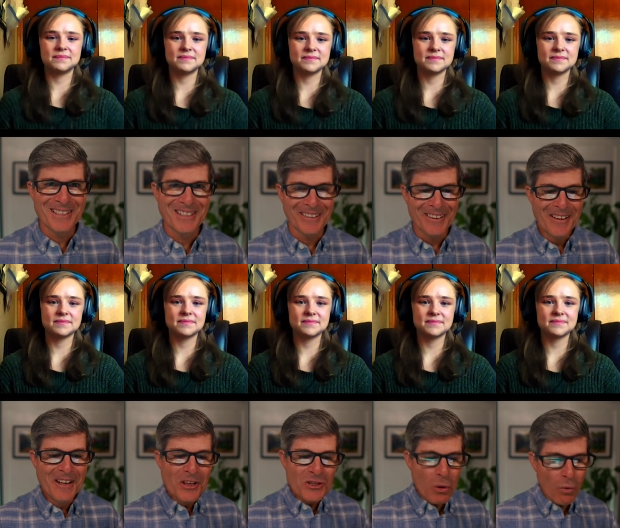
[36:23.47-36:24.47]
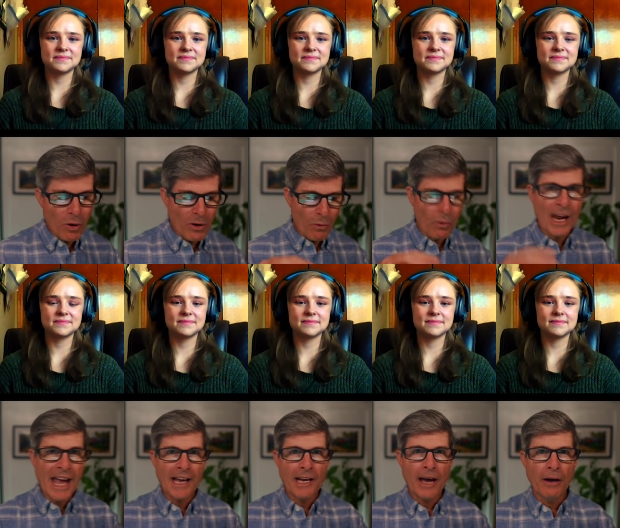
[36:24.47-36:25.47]
Speaker 1: that's good so we're, we're
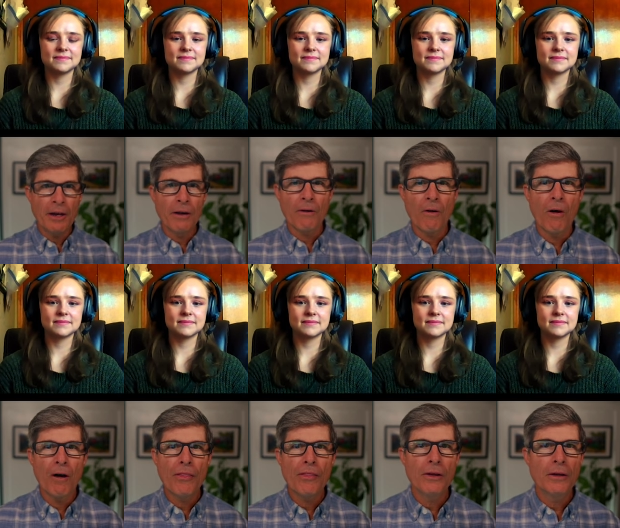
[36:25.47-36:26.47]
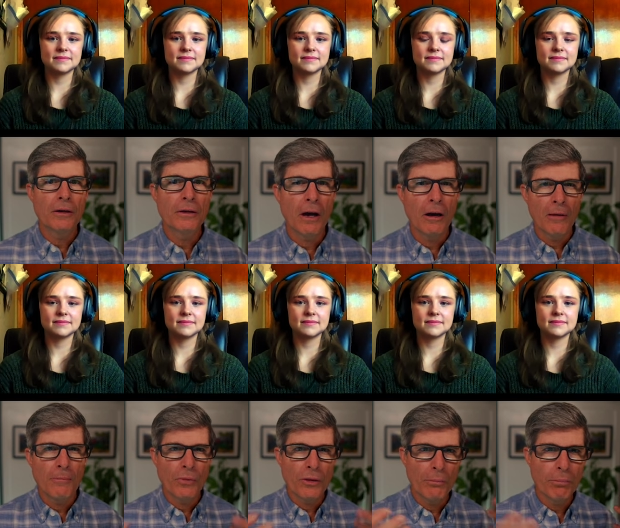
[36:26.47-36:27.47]
hanging out here on the um,
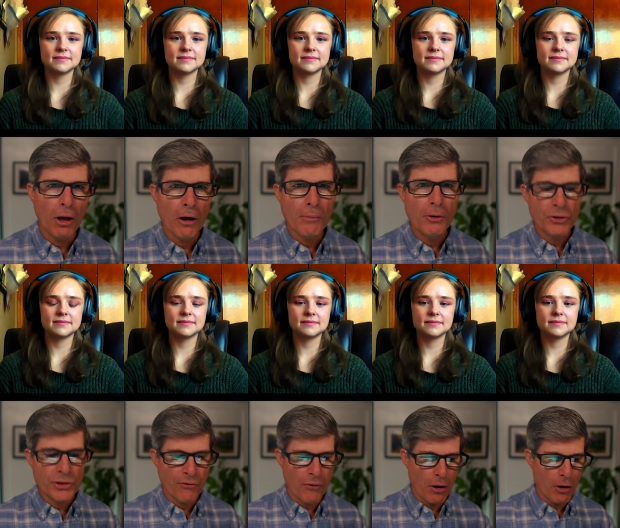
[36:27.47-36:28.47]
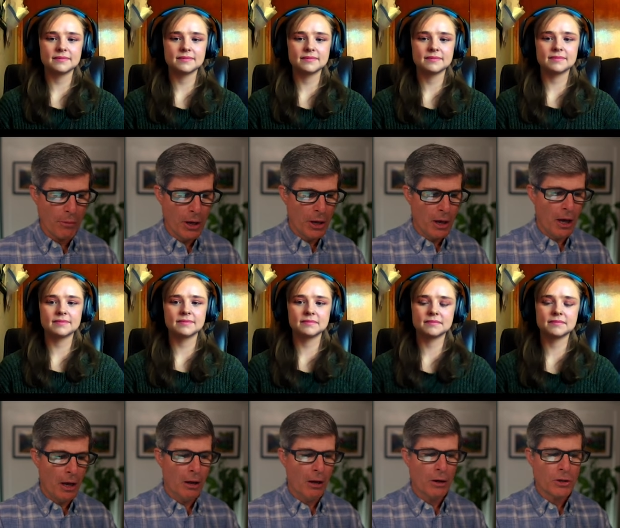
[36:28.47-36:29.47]
the blog post from uh,